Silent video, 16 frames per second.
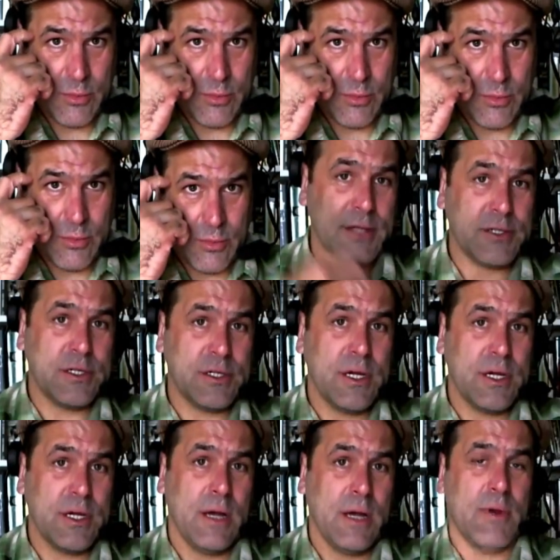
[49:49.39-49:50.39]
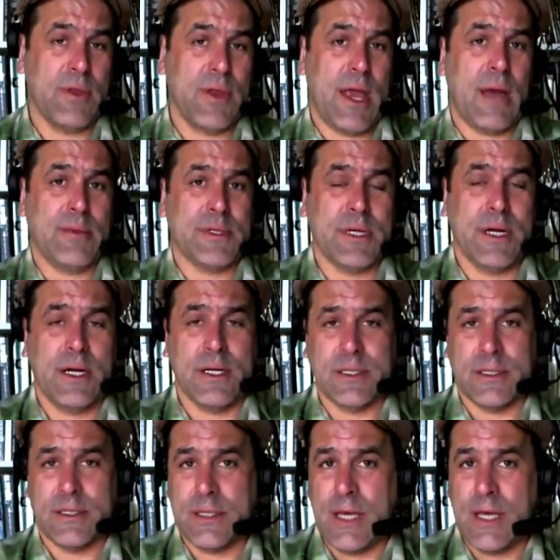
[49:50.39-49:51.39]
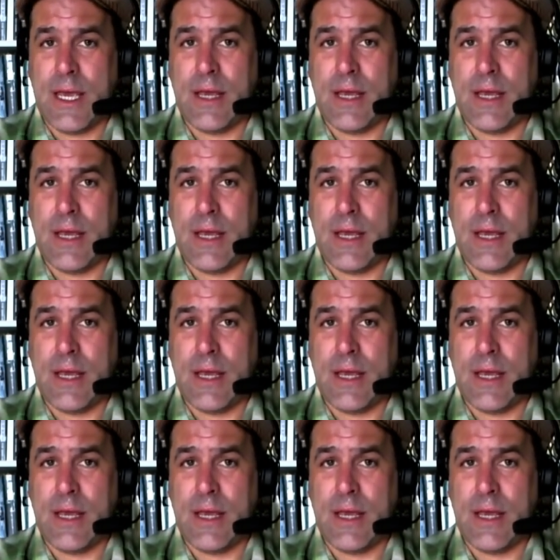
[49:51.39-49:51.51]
play catch up with Amazon's